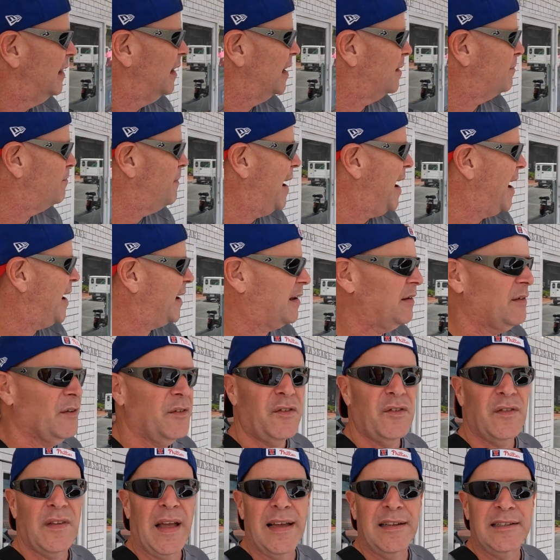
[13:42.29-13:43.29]
Like back in
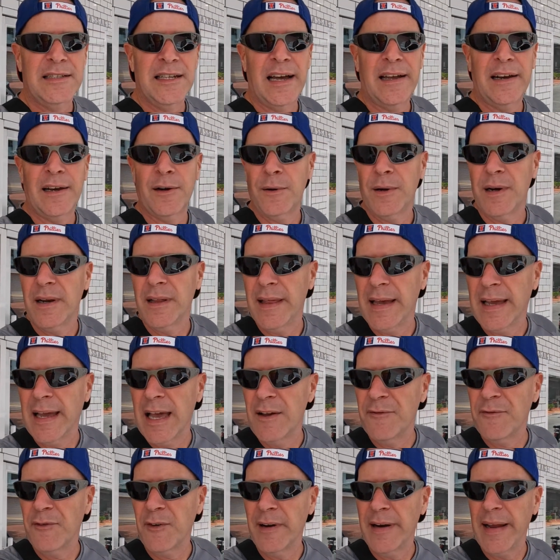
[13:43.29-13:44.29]
the States, I don't know, what do they
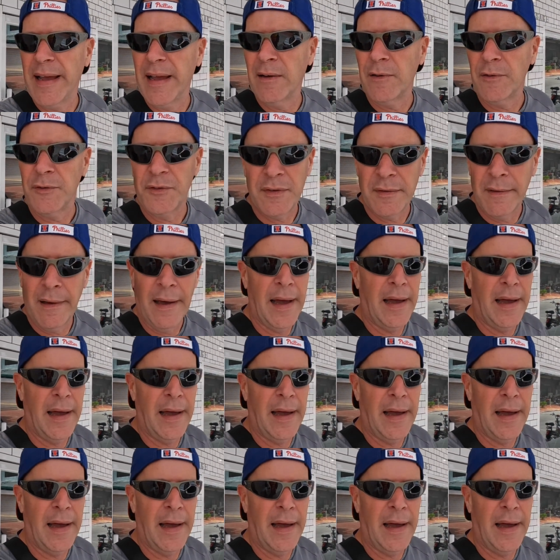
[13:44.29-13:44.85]
get for nails?